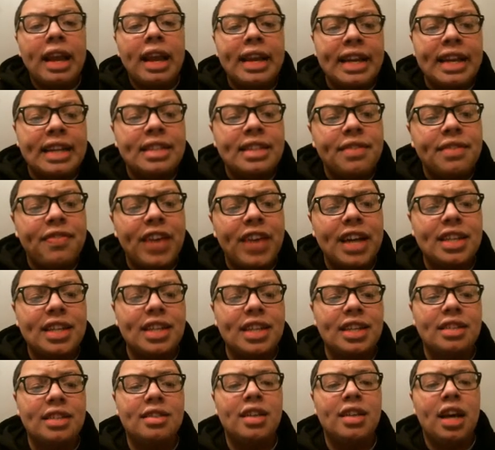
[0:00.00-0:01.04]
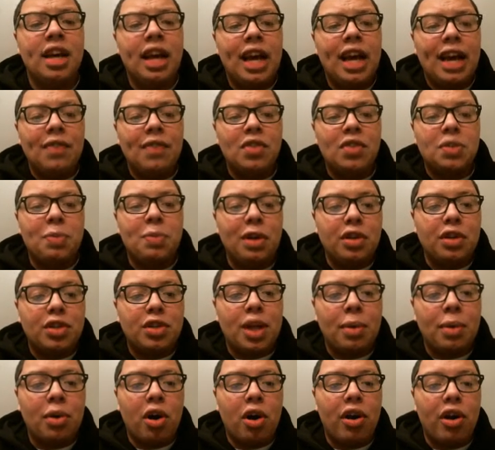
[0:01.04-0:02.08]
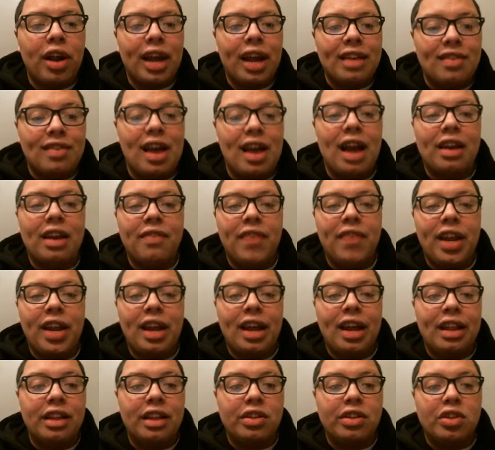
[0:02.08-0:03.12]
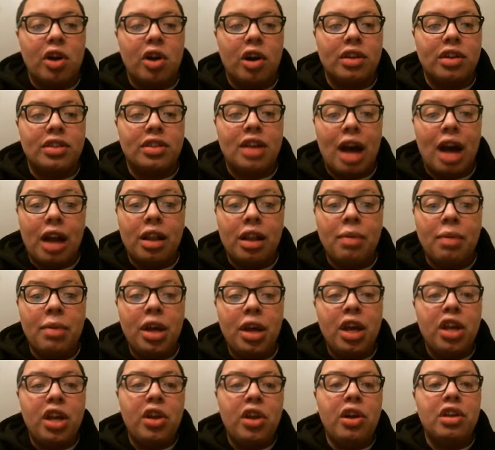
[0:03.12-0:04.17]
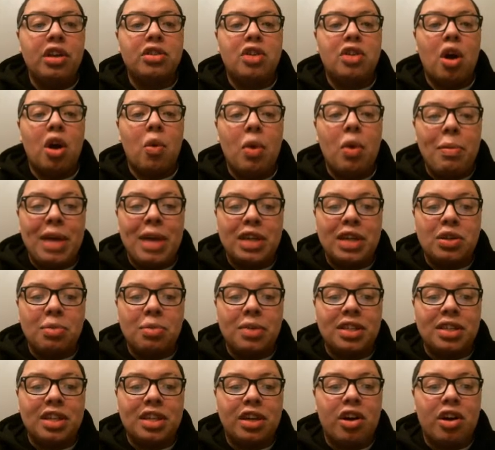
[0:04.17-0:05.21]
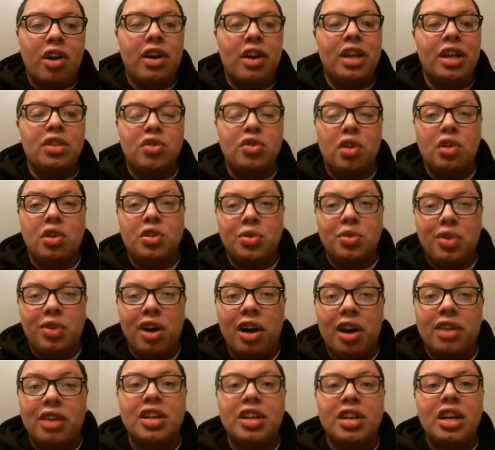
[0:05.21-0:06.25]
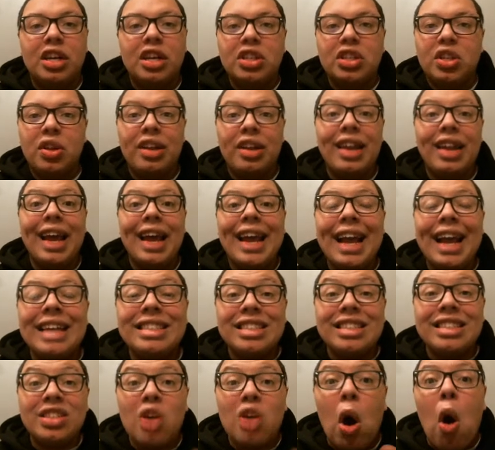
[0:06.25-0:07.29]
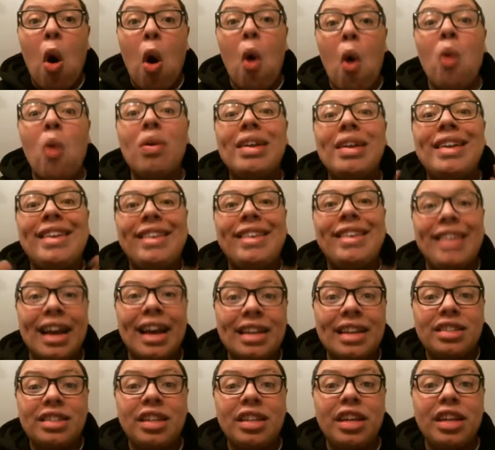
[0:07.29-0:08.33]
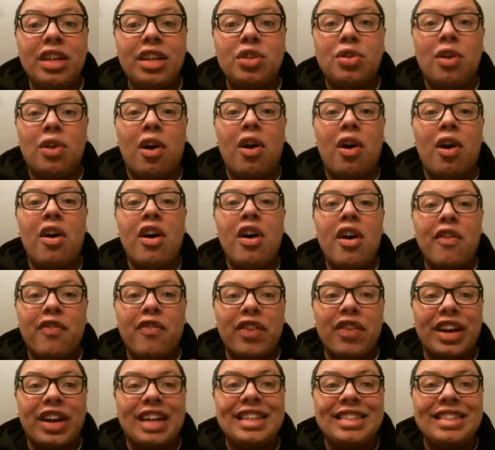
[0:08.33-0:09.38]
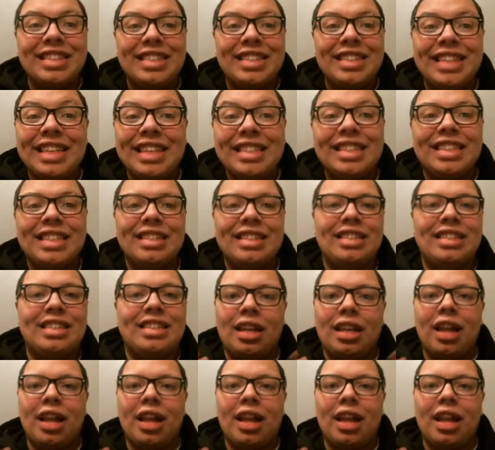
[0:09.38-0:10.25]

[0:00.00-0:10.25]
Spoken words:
Kid's effect is, if a spell or trap card is activated in this card's column, you can discard 1 Magical Musket card and draw 2 cards. So the deck has its own destiny draw for consistency.